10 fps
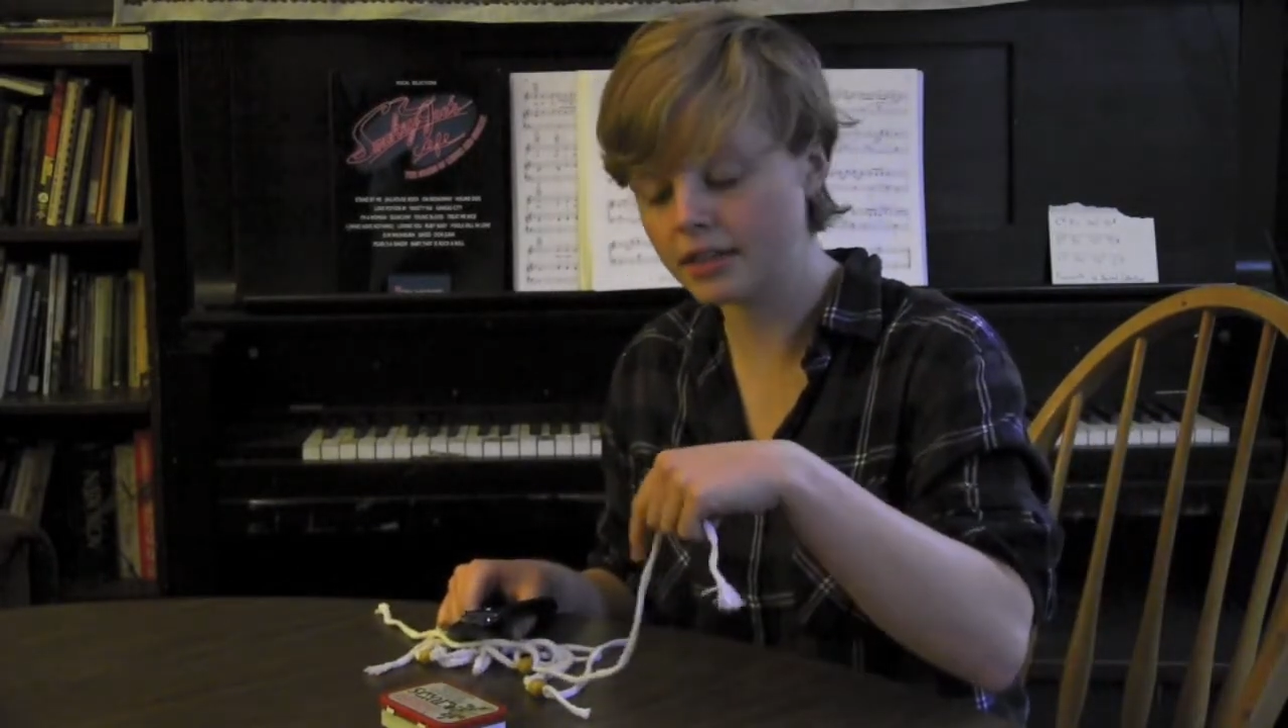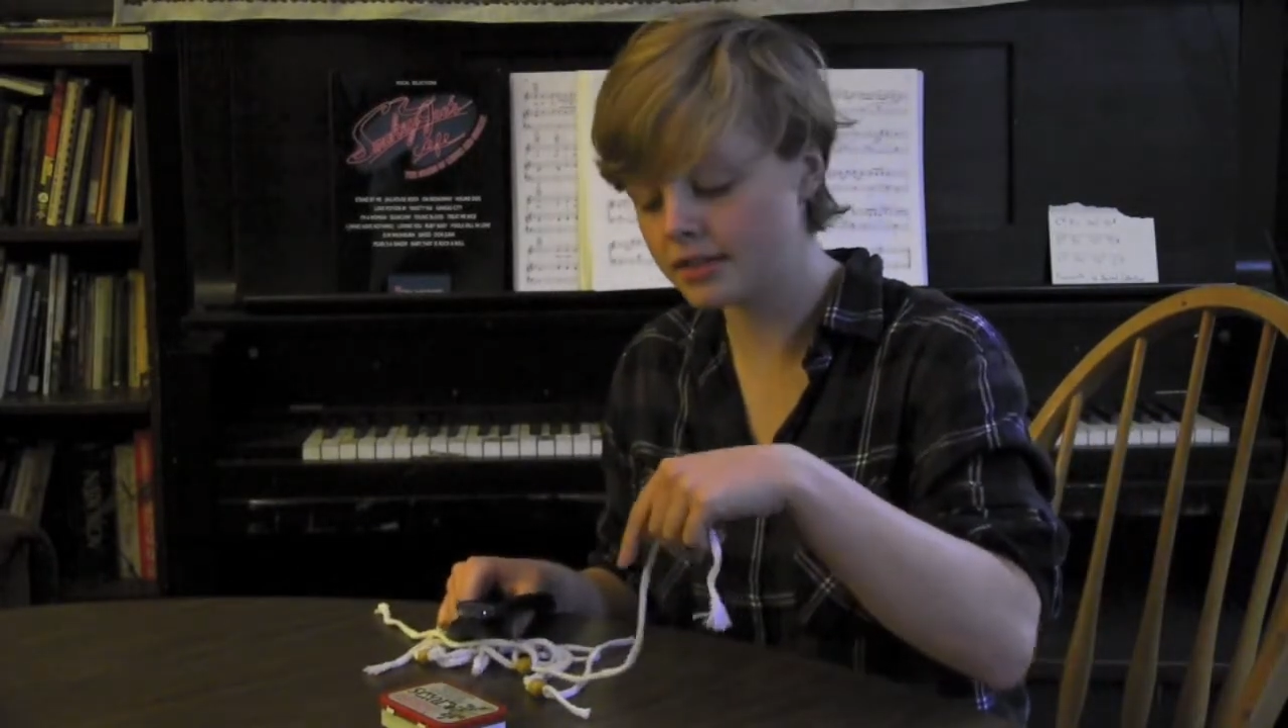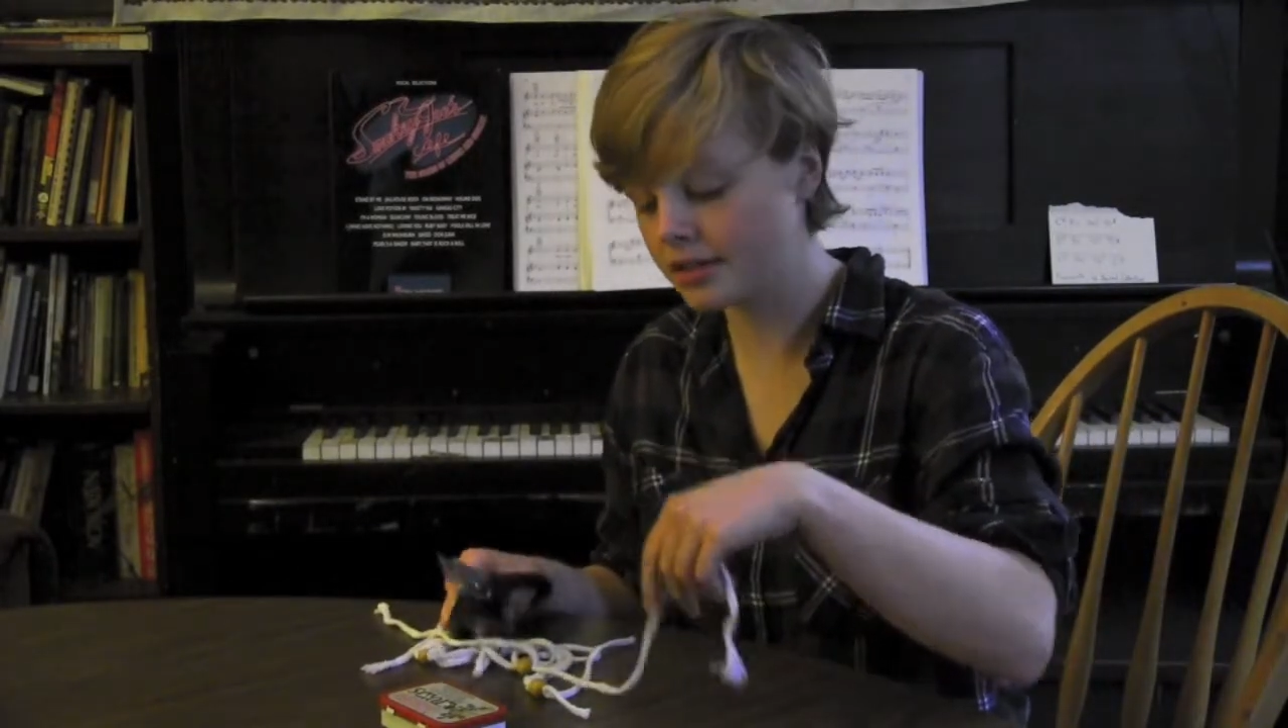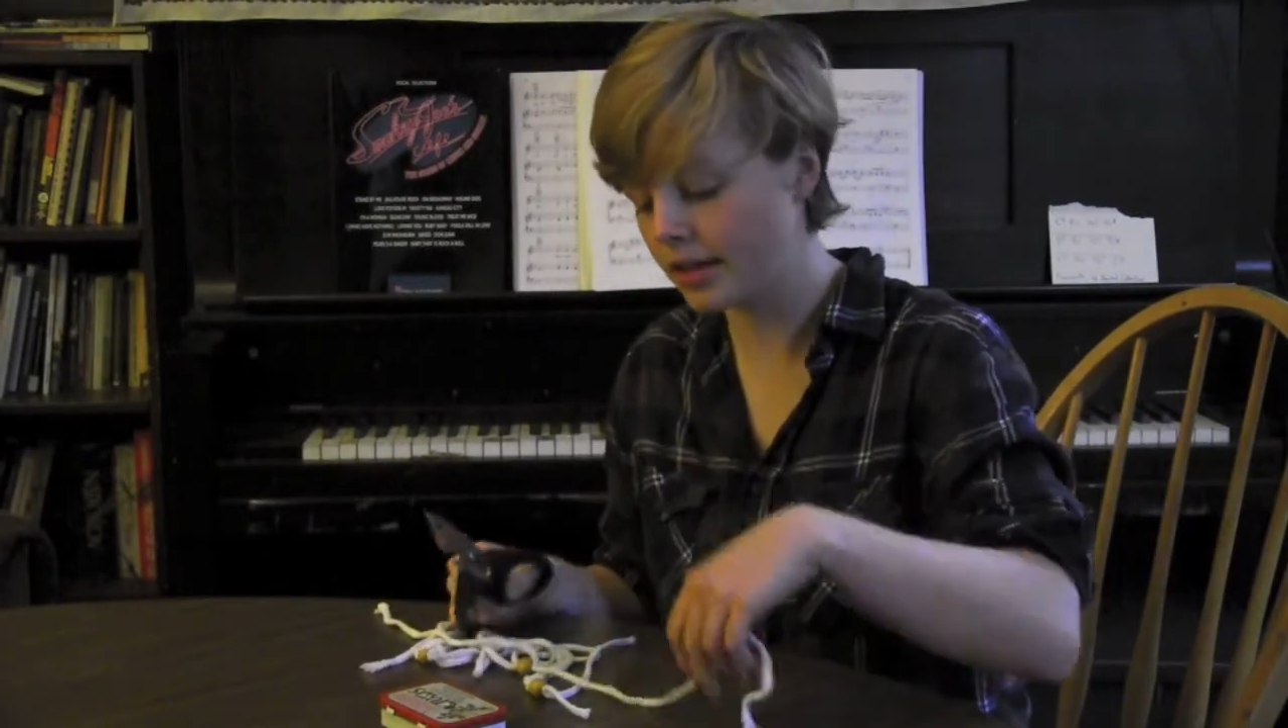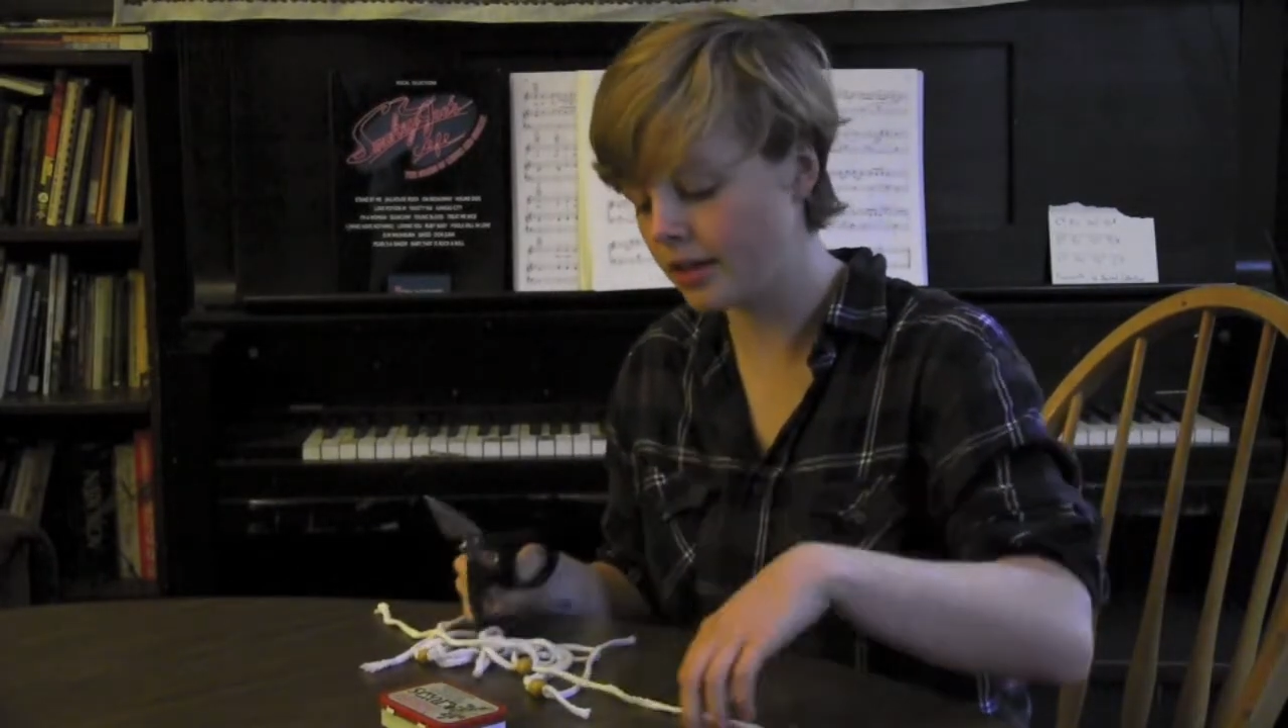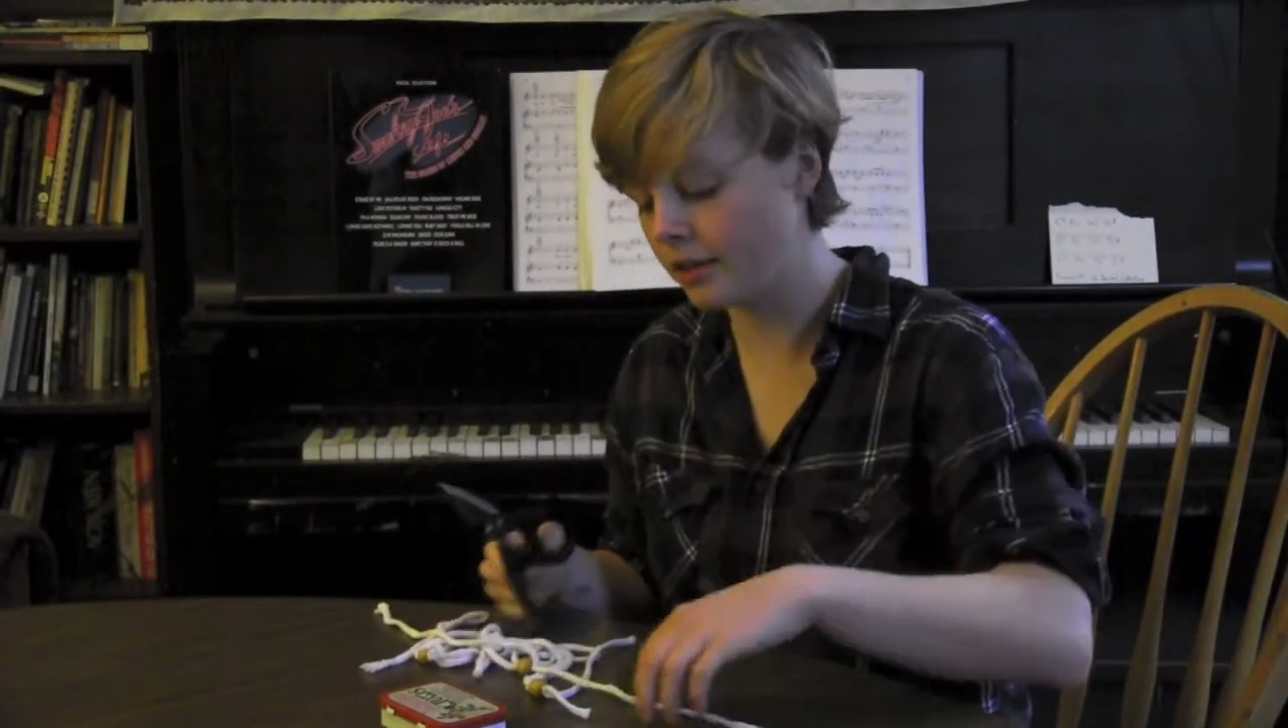inside